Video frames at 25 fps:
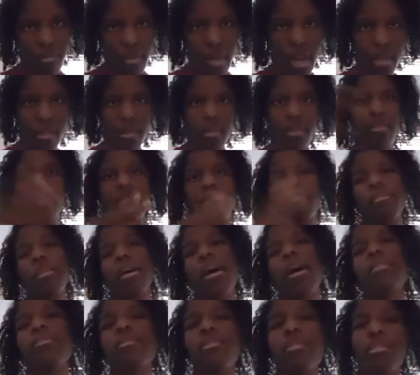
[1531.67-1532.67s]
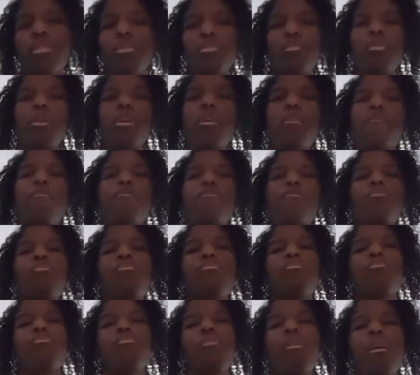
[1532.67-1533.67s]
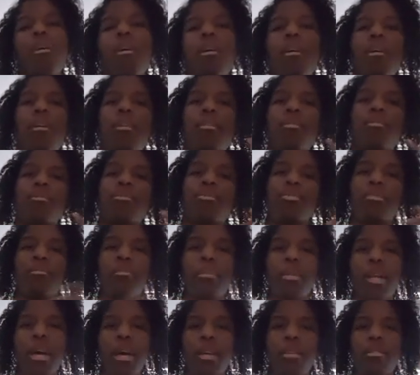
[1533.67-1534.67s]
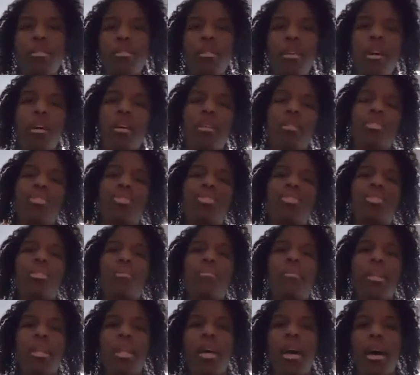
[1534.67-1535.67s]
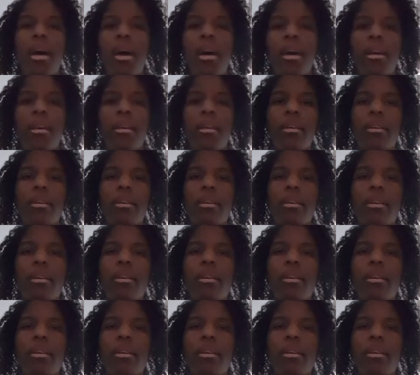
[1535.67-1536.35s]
that this applies to you? Well, if you are Gemini sun, Gemini